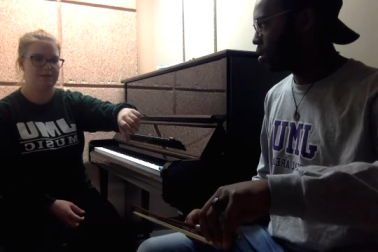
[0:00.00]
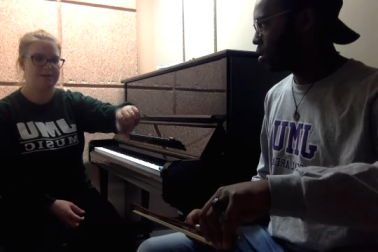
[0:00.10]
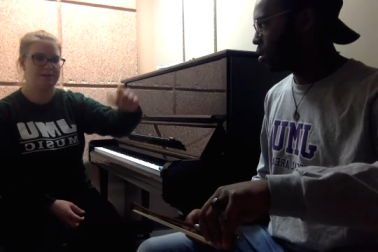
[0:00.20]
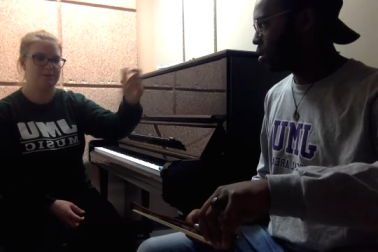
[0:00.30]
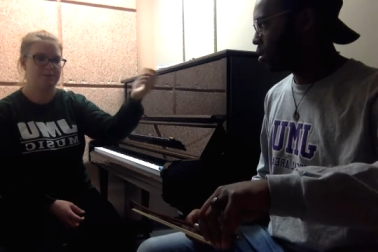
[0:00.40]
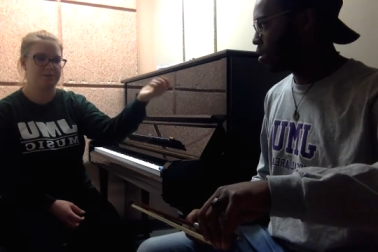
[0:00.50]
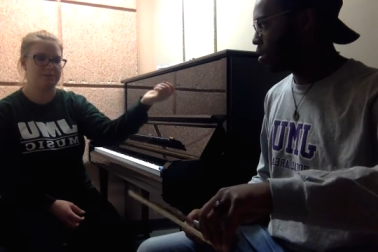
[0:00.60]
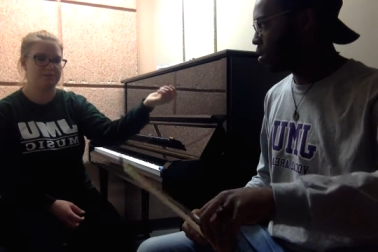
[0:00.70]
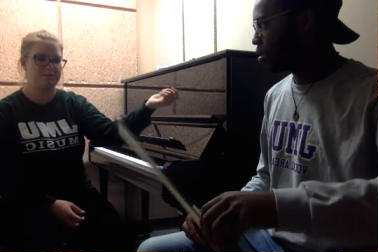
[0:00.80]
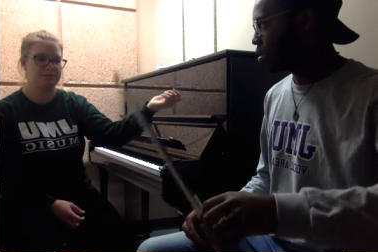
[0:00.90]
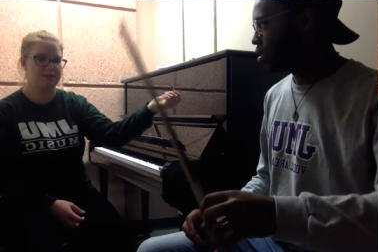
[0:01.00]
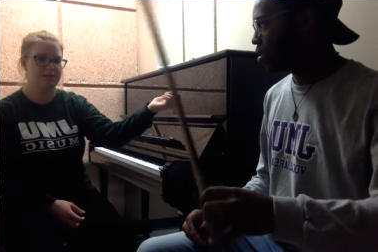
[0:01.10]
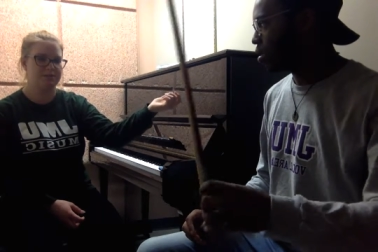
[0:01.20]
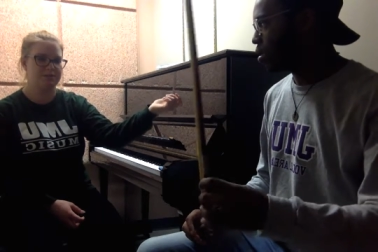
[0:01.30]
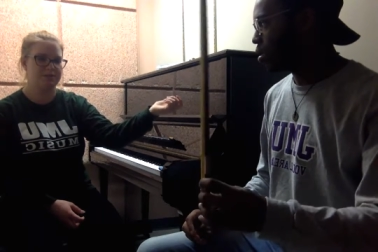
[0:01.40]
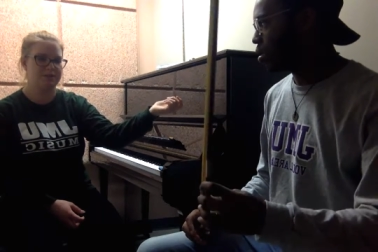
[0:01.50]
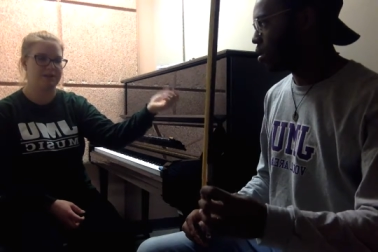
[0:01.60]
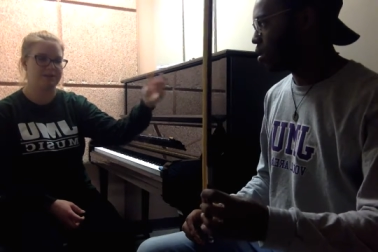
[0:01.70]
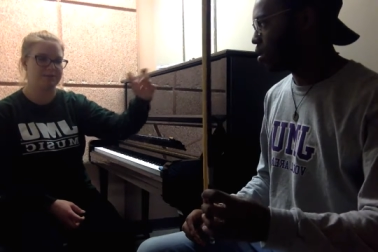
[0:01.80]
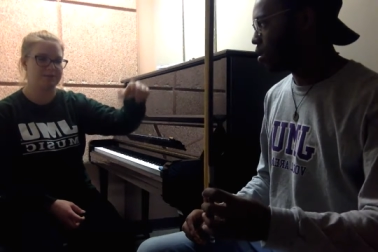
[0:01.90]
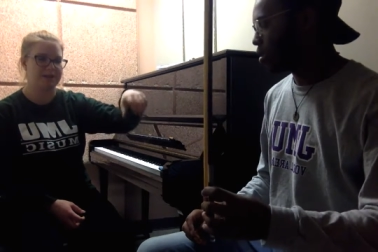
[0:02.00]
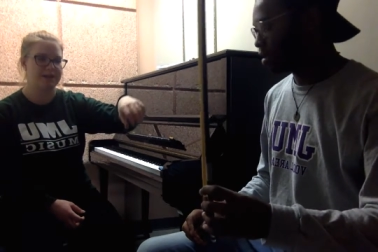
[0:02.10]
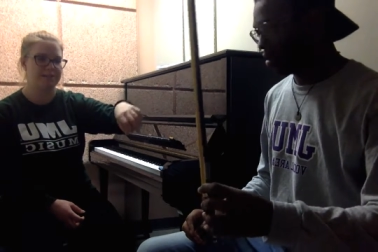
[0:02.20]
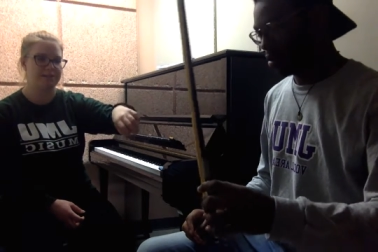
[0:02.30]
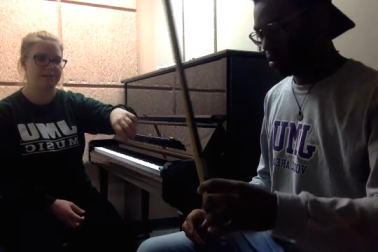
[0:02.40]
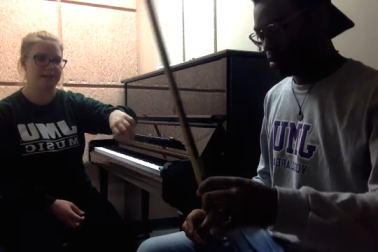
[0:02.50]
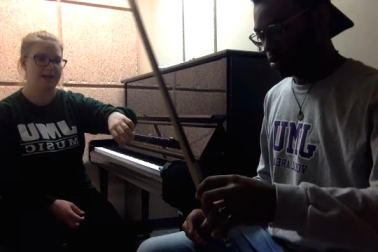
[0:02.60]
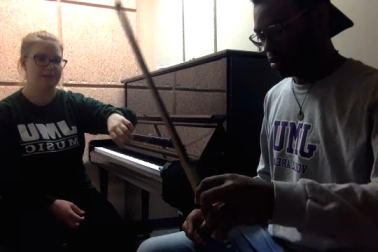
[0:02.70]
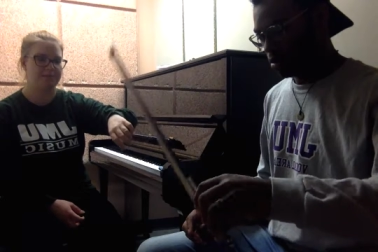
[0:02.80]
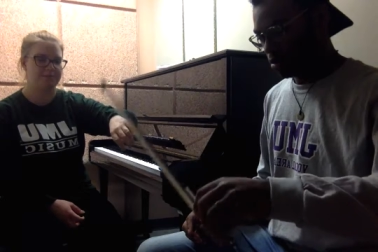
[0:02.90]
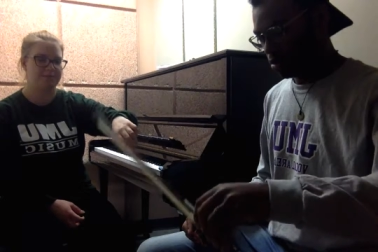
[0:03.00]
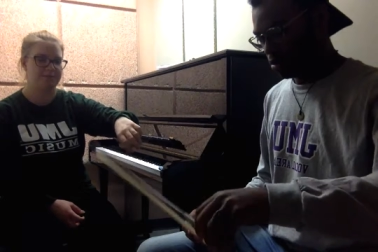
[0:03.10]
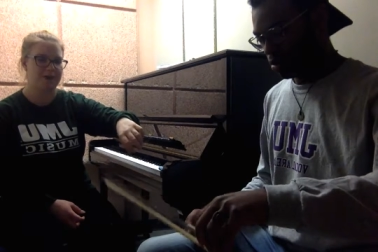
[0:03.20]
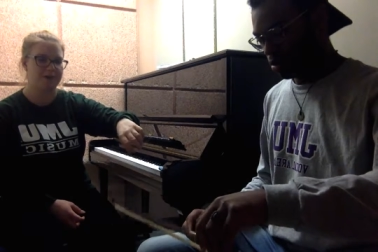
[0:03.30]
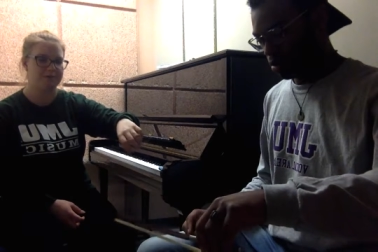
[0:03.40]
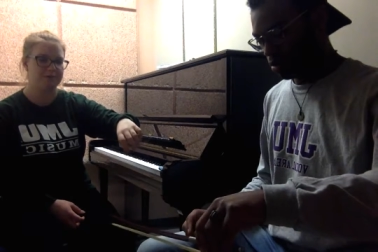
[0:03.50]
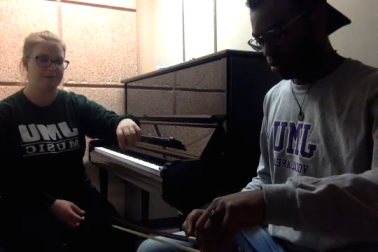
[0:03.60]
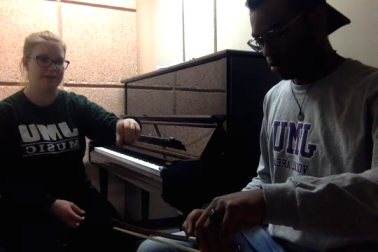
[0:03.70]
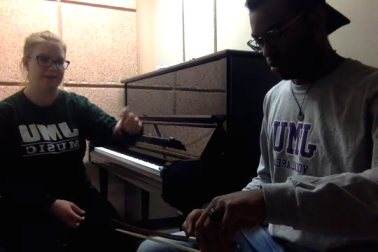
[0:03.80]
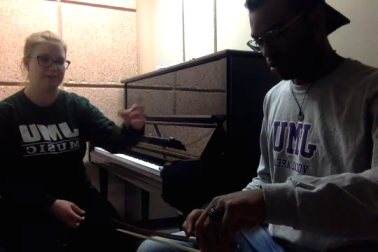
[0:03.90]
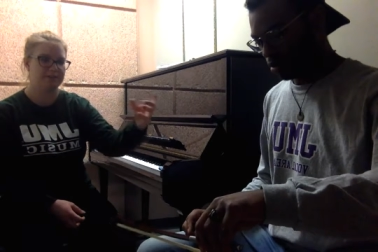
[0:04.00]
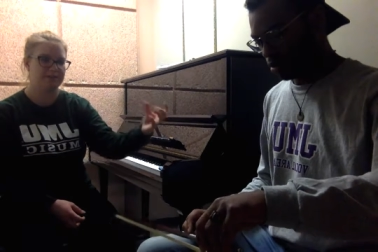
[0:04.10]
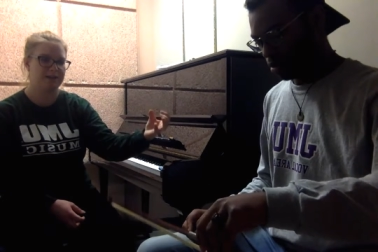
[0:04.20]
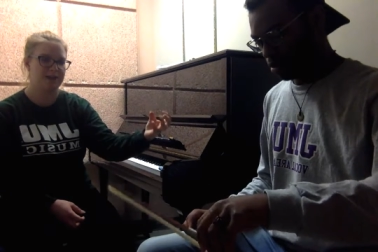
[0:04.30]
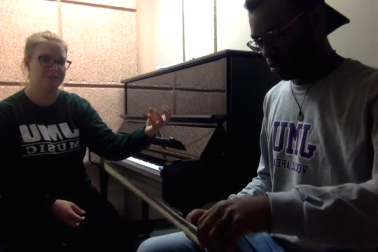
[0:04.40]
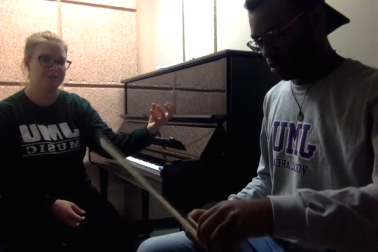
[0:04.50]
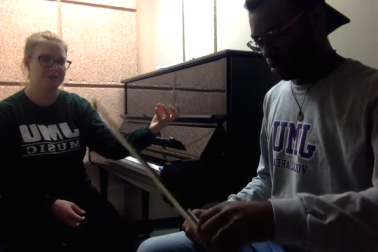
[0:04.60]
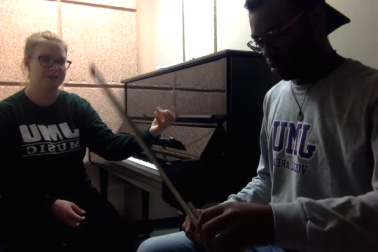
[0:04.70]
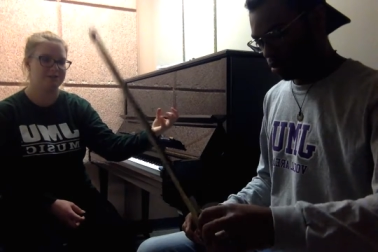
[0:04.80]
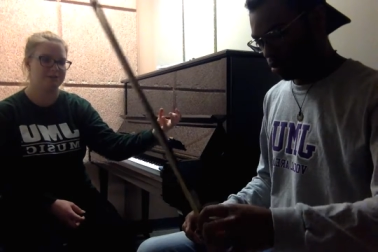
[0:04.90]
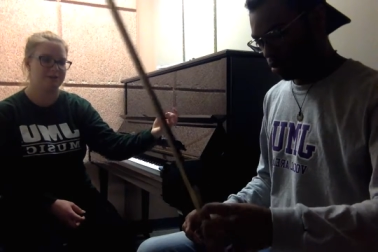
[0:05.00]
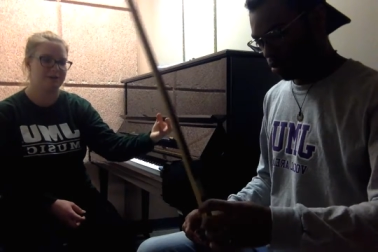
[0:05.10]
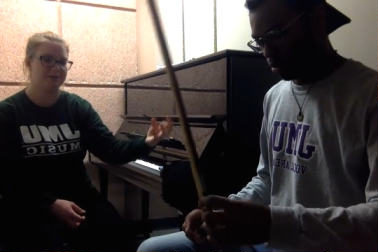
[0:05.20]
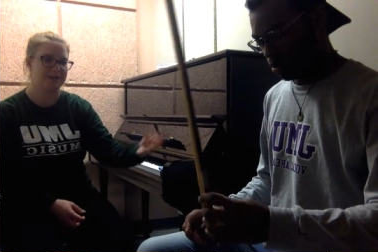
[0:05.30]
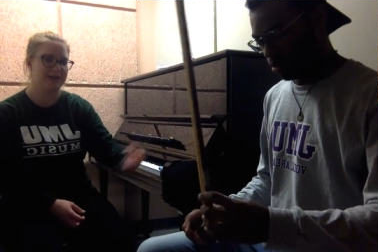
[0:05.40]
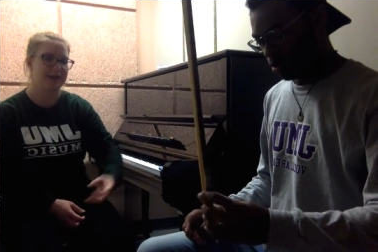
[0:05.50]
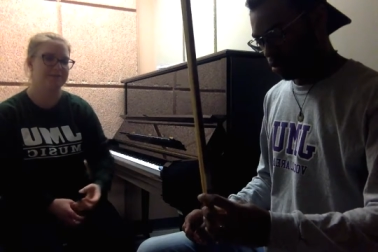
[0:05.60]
And then open. And just do that a couple times to kind of grasp, like, how much tension you have to...